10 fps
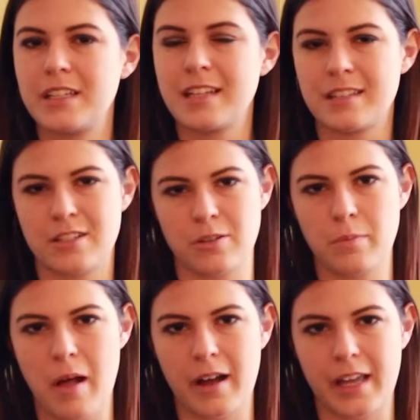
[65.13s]

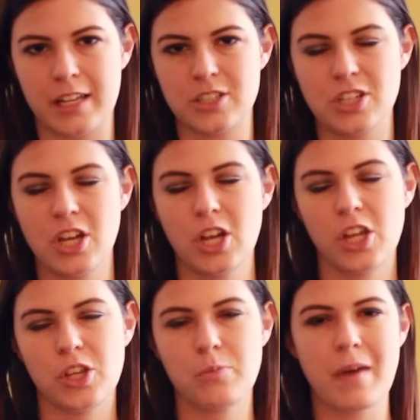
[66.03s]
intestinal blockage,
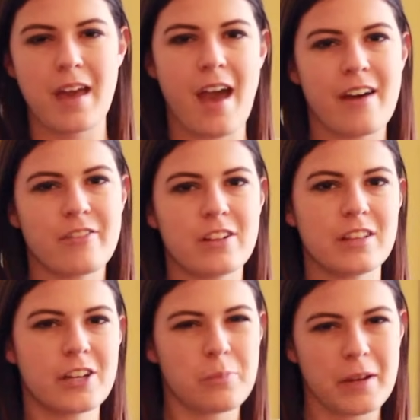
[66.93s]
you may have a
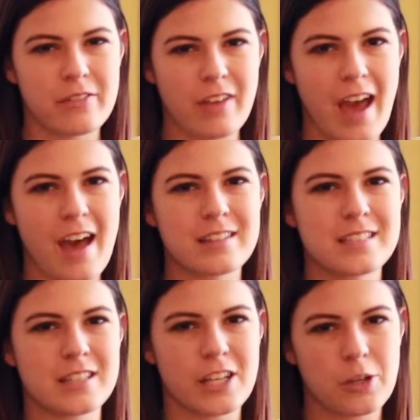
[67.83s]
little bit of
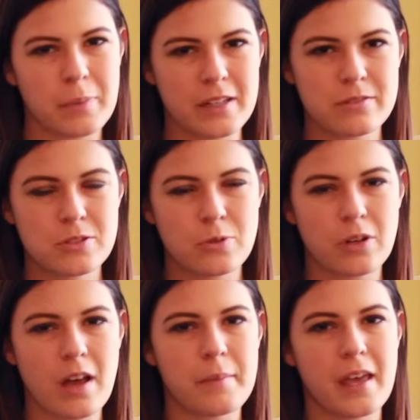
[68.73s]
gas, a little bit of
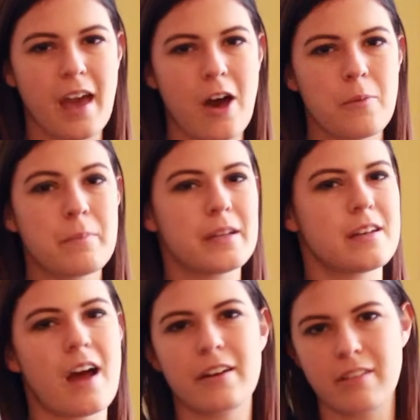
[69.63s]
stool coming out, but
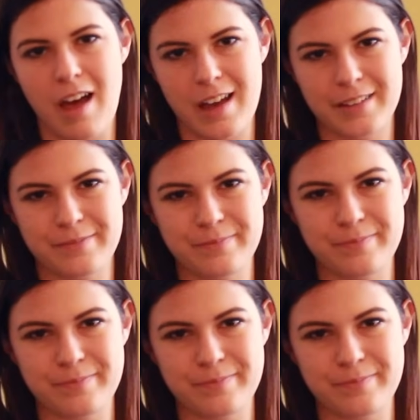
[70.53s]
not a lot.